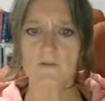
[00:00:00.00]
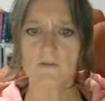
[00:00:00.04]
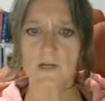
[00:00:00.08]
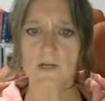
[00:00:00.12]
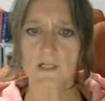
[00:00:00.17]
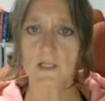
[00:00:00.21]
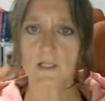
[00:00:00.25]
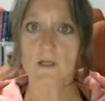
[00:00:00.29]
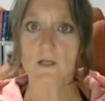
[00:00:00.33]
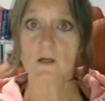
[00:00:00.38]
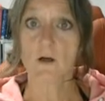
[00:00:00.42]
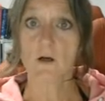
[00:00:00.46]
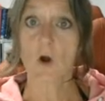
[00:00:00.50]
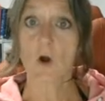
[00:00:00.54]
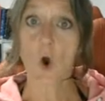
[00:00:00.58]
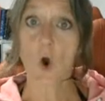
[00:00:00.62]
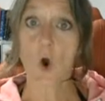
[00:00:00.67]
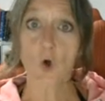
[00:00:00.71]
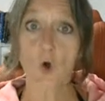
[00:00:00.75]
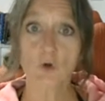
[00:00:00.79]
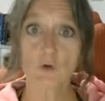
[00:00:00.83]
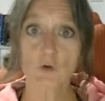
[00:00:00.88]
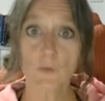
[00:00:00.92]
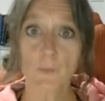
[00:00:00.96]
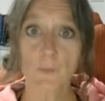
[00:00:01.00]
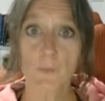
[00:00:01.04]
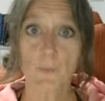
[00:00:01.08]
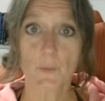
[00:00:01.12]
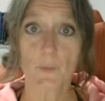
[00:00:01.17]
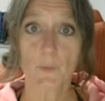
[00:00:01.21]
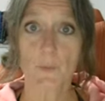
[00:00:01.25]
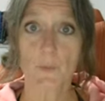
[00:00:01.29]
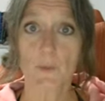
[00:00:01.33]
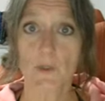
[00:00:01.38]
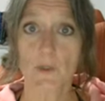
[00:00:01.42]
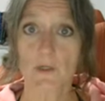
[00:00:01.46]
really
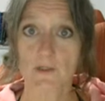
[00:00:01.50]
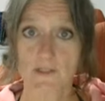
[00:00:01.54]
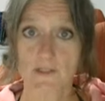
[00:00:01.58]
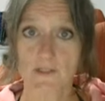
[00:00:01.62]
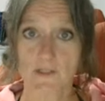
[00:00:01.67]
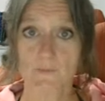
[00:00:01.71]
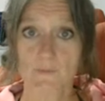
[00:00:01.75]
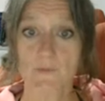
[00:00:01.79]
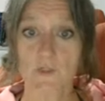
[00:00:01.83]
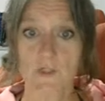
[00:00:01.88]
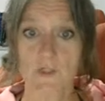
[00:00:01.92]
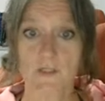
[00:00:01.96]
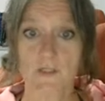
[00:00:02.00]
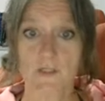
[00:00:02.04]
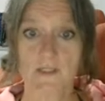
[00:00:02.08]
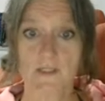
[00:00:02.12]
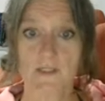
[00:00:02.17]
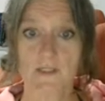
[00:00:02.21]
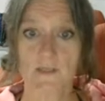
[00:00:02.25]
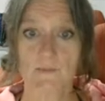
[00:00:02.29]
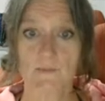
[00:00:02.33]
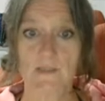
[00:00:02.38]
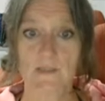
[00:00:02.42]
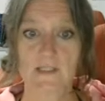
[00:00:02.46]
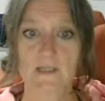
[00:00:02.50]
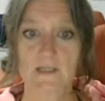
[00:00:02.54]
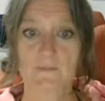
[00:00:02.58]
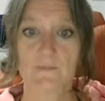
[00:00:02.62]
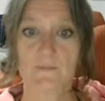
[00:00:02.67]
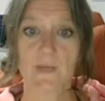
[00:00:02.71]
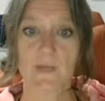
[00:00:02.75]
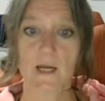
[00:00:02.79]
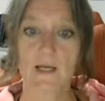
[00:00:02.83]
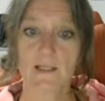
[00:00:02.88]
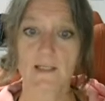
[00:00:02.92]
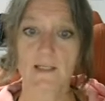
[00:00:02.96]
horrible assumptions that Mr
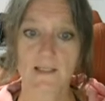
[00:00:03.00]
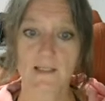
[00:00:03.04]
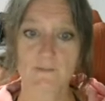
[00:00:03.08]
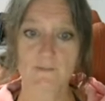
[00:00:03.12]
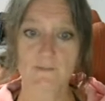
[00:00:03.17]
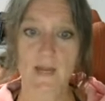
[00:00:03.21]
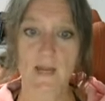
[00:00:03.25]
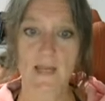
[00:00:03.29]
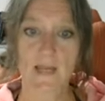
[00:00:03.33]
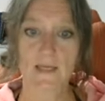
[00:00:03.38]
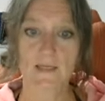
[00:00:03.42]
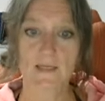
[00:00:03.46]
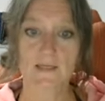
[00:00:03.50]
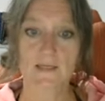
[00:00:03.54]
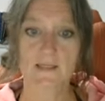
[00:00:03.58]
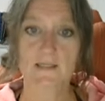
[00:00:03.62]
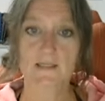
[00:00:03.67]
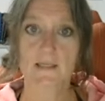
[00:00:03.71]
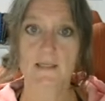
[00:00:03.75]
Birling makes